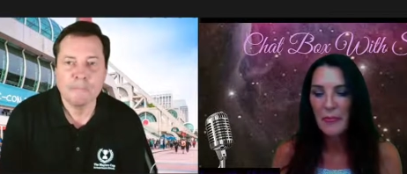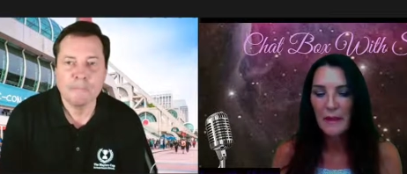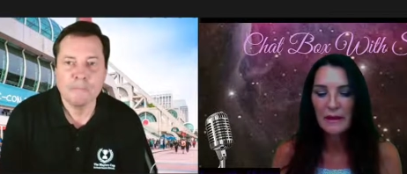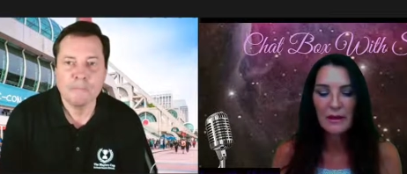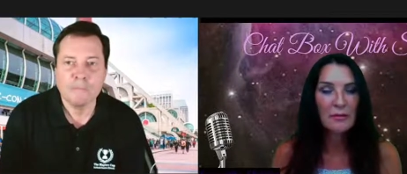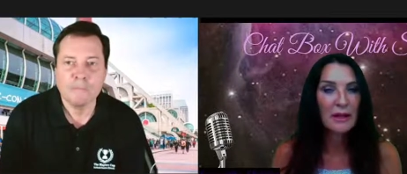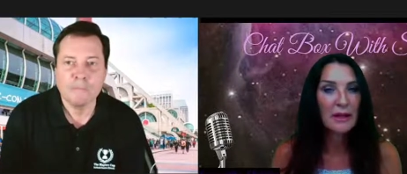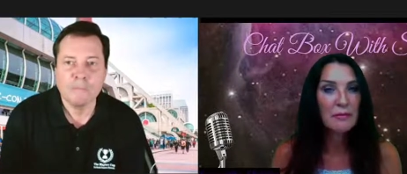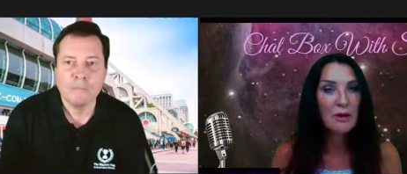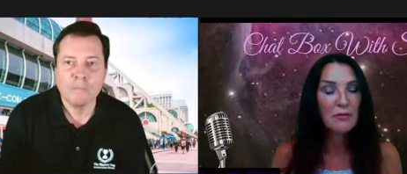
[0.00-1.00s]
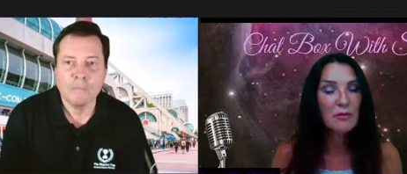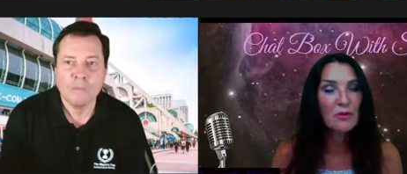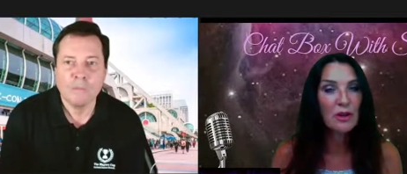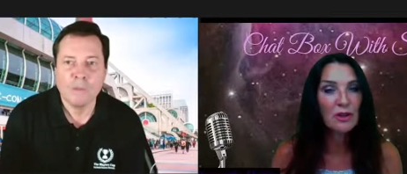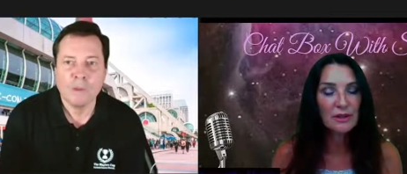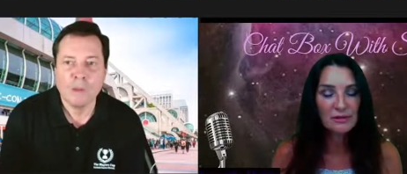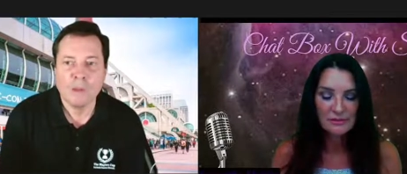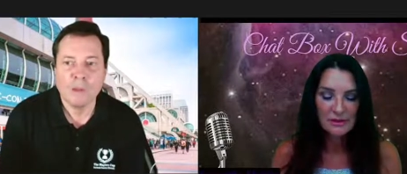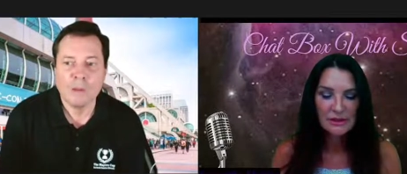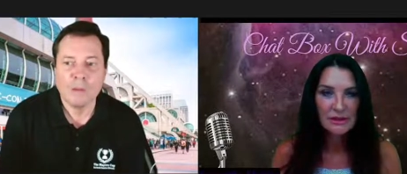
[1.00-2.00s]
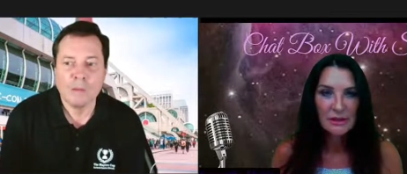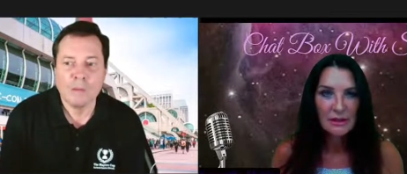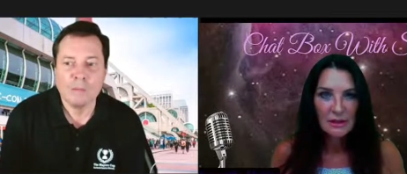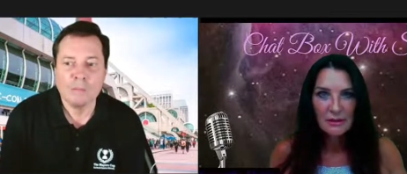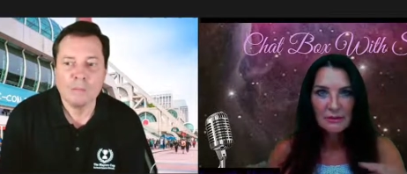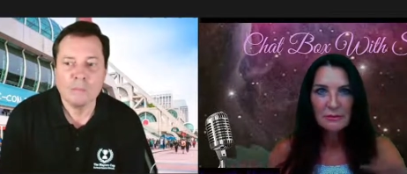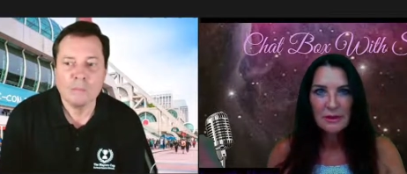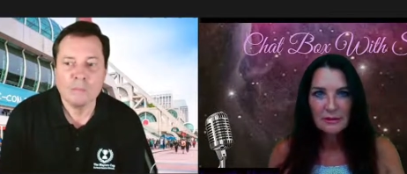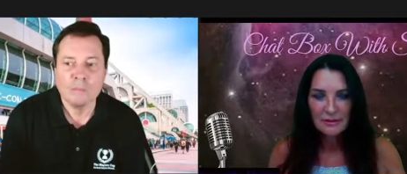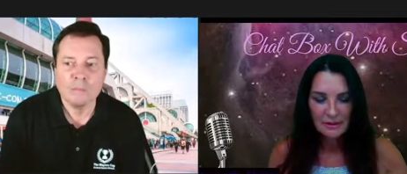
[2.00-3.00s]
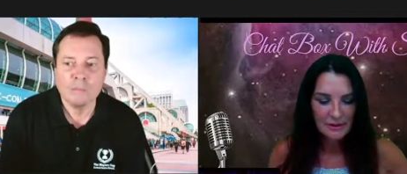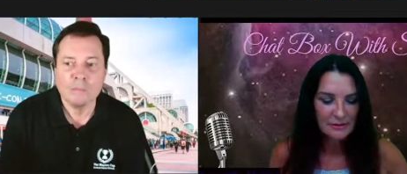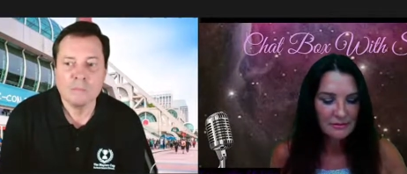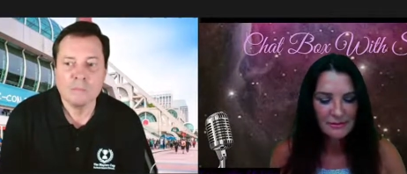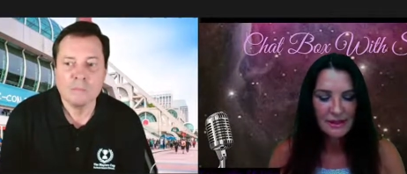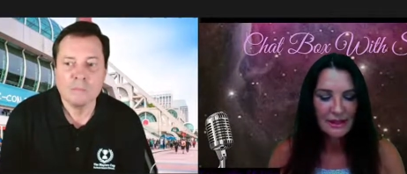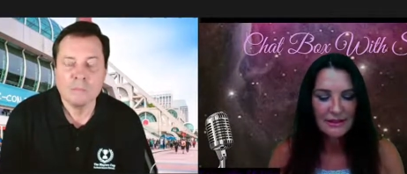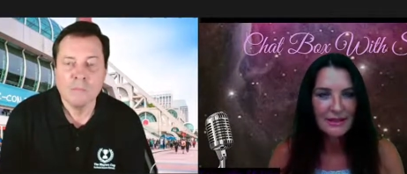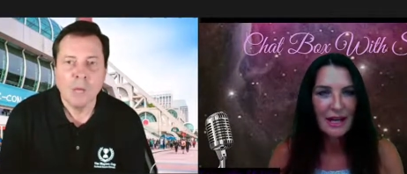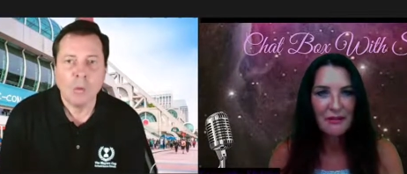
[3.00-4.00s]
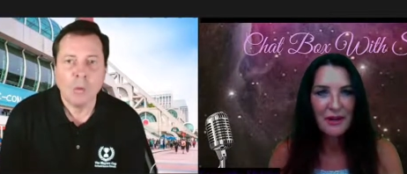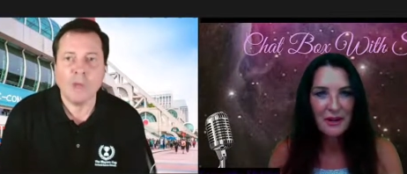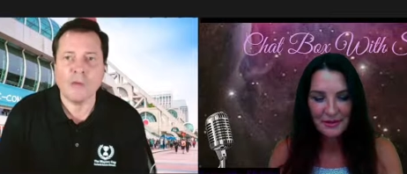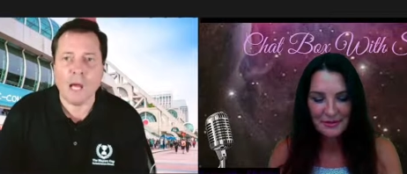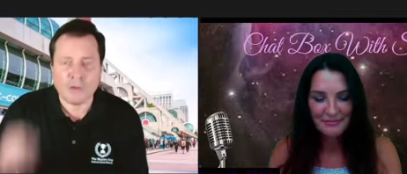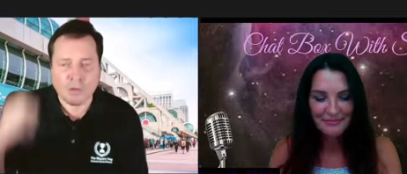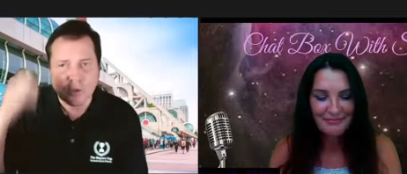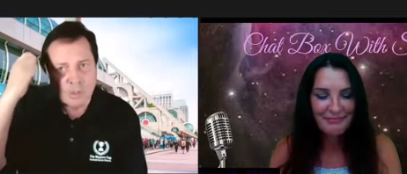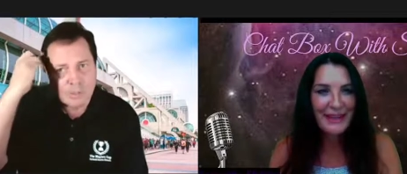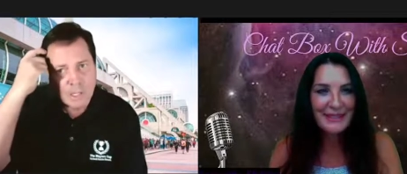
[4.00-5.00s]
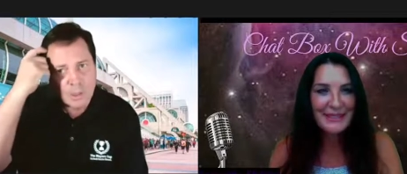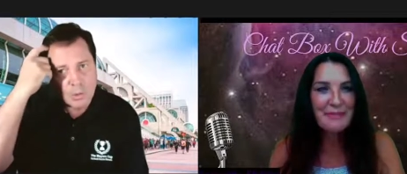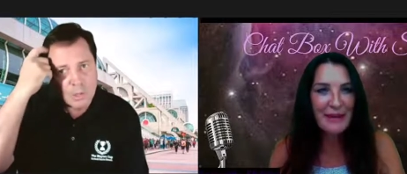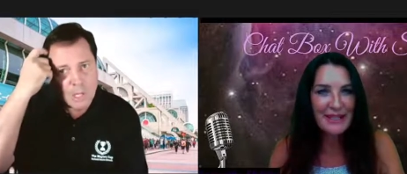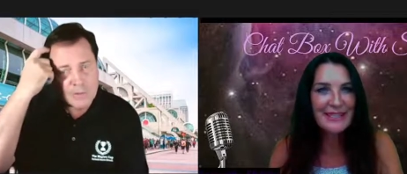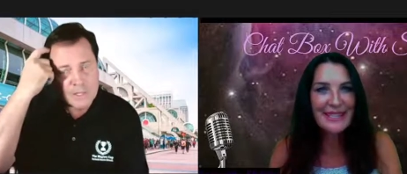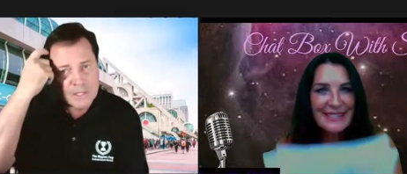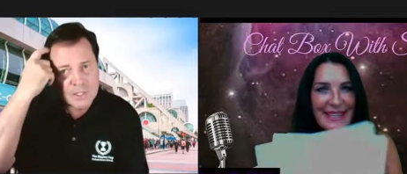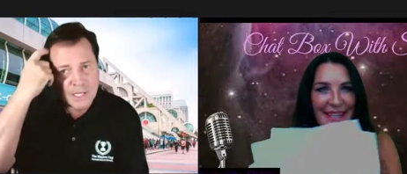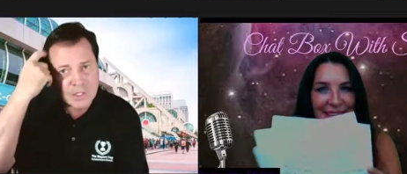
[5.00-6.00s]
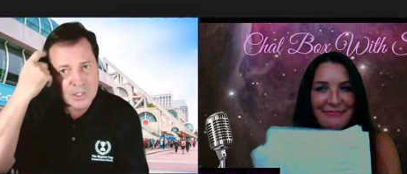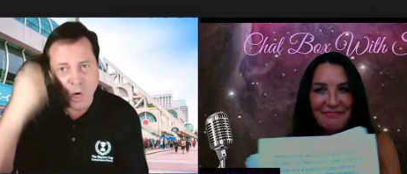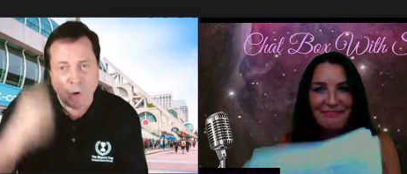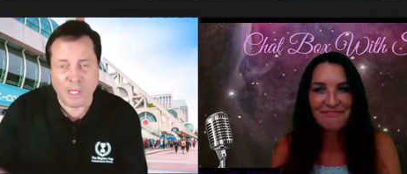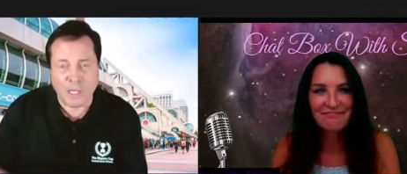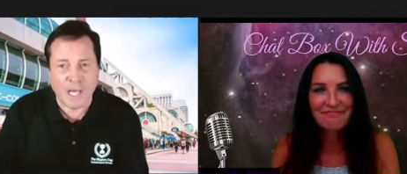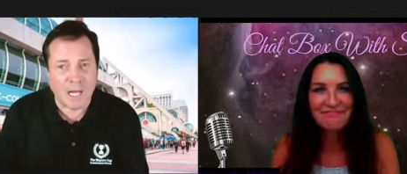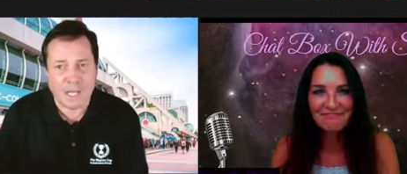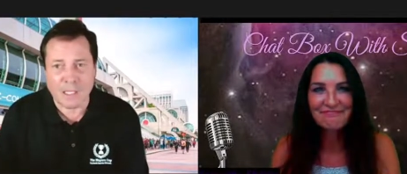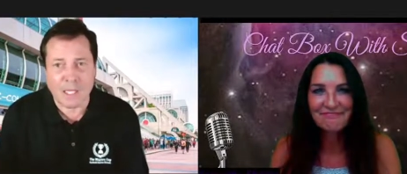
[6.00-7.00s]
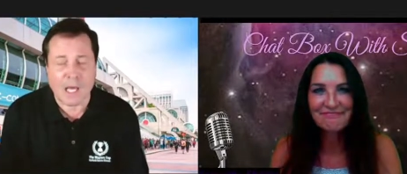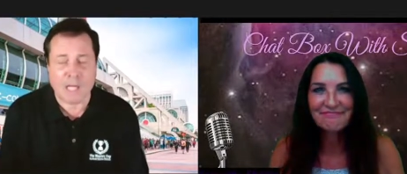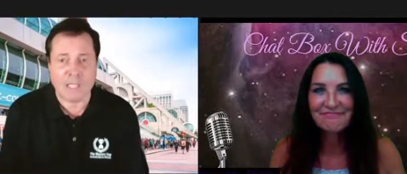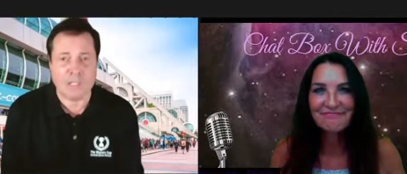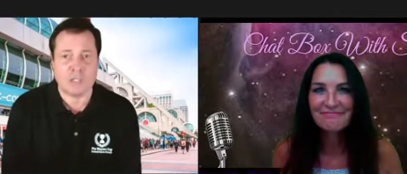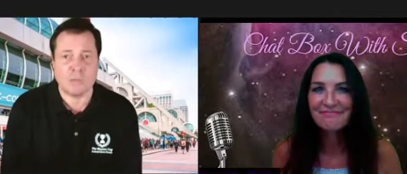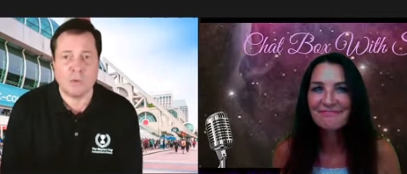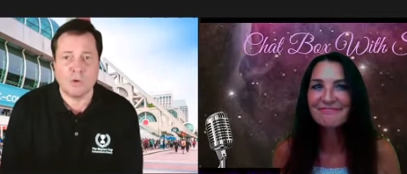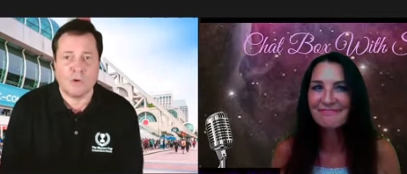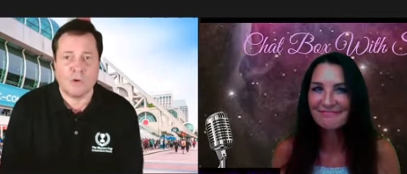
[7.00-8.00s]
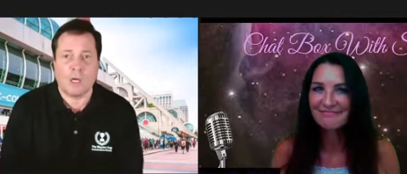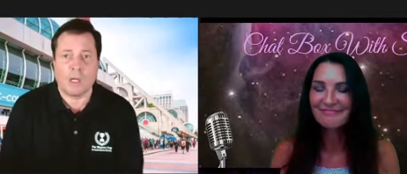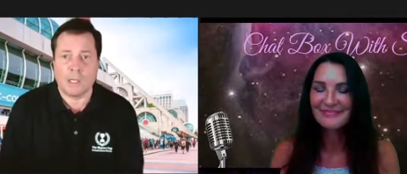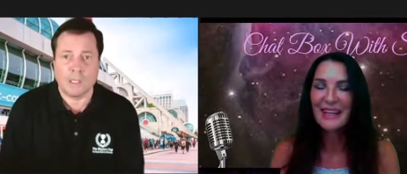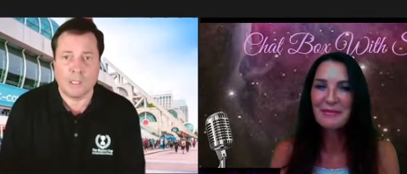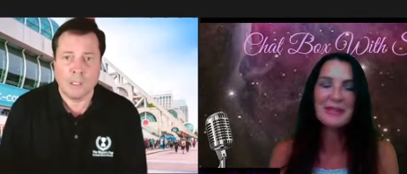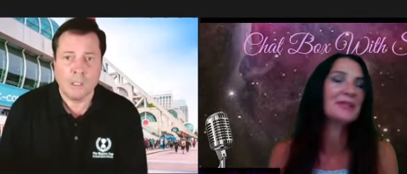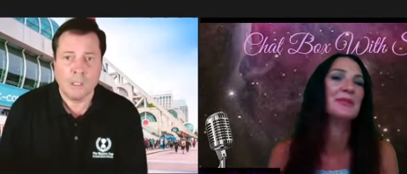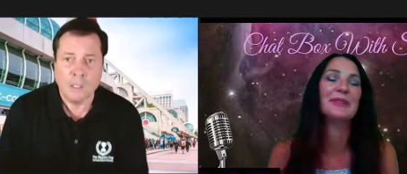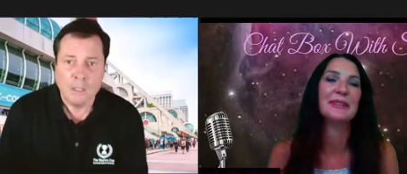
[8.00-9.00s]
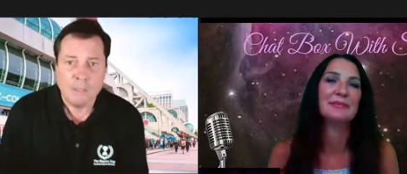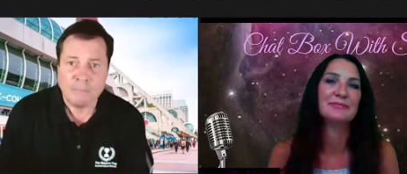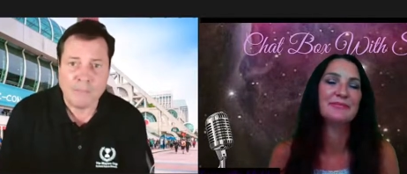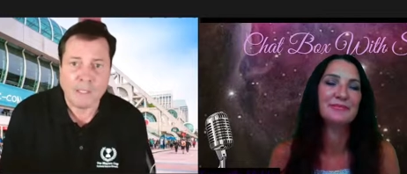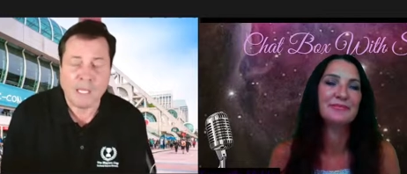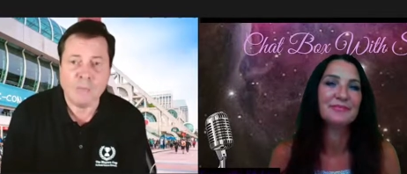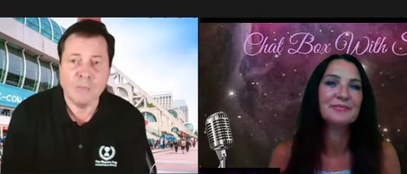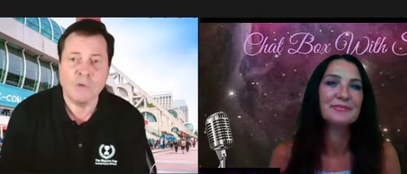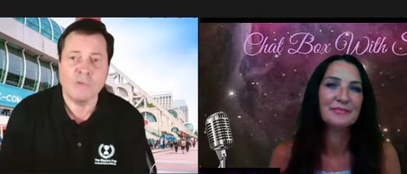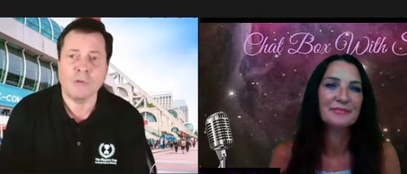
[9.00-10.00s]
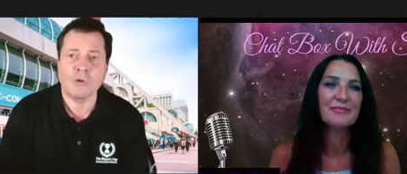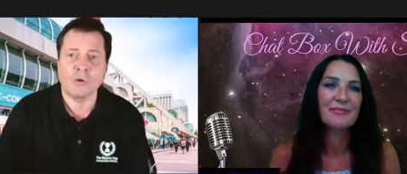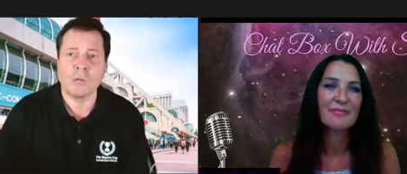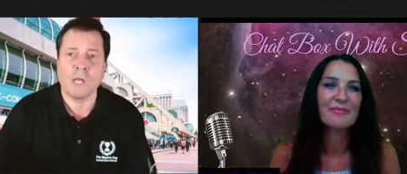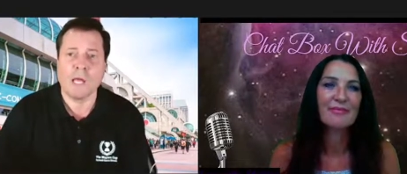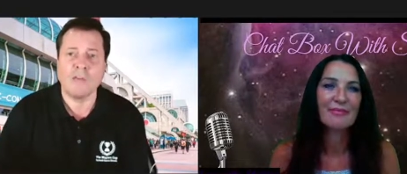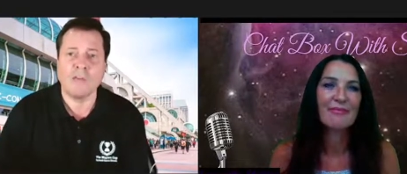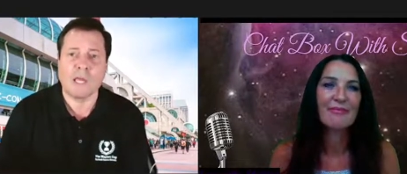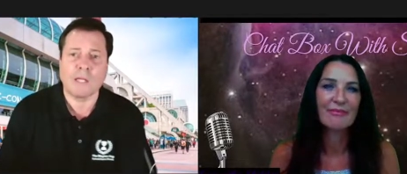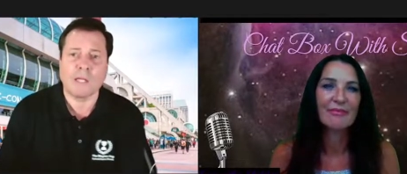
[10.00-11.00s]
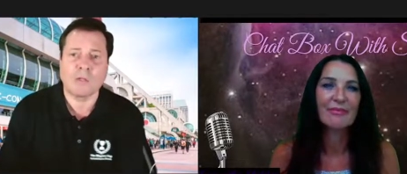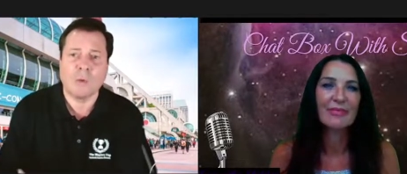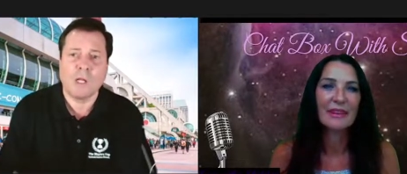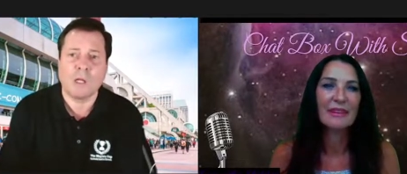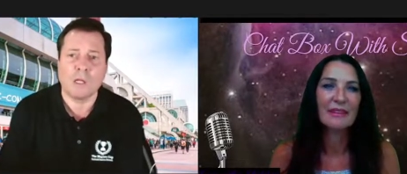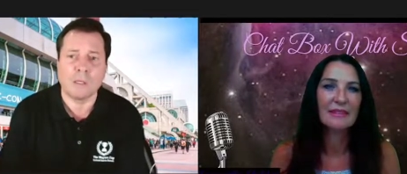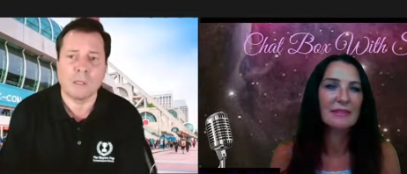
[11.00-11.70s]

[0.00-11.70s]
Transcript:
Speaker 1: and I hope they can both move on and with you know and carry well, you've on. got to. No matter what how these Disney.
Speaker 2: things go, you gotta you gotta just move on and absolutely and keep moving through life. You can't dwell on. on